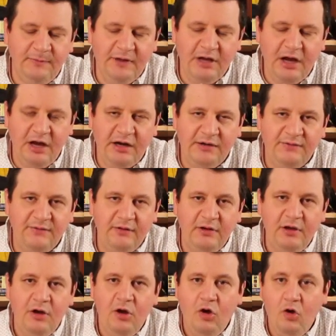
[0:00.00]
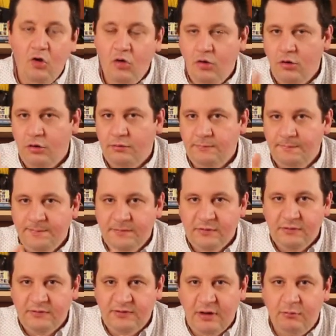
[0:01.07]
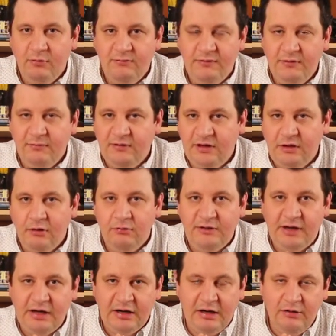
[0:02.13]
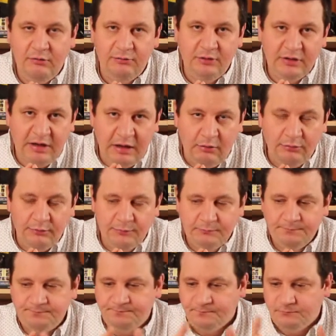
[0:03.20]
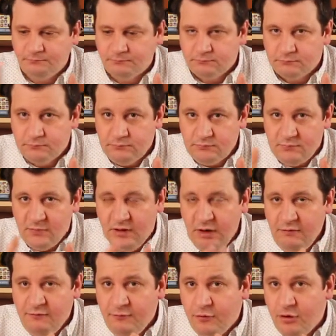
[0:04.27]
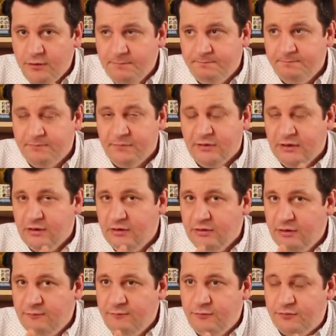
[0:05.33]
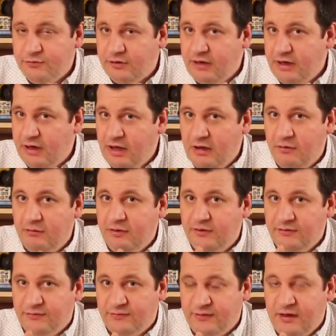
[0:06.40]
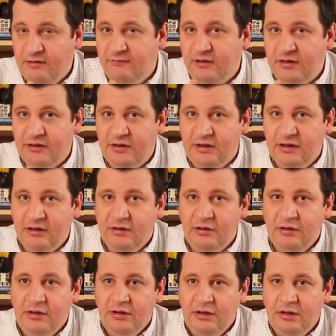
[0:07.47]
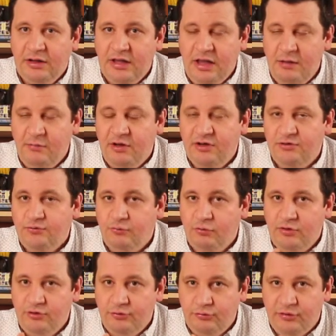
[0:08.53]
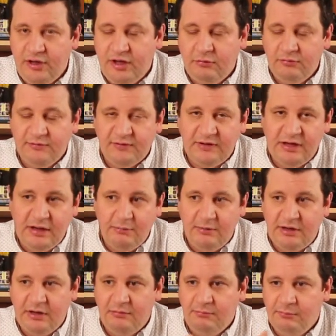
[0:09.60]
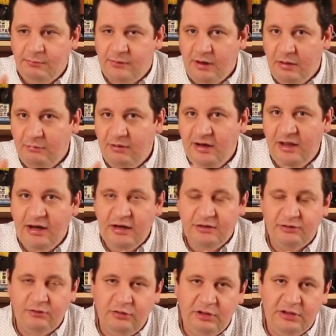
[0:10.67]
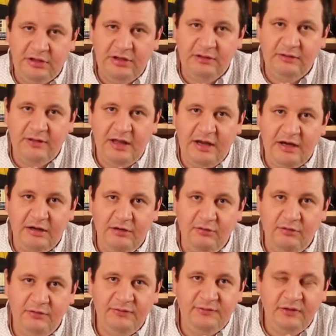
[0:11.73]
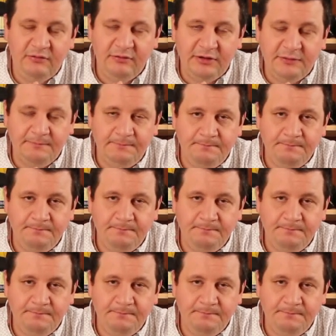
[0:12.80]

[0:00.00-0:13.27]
cards, or some of them they go directly on the cloud. Therefore, the future right now is saving the image which you take with the camera, probably electronically, directly on a server.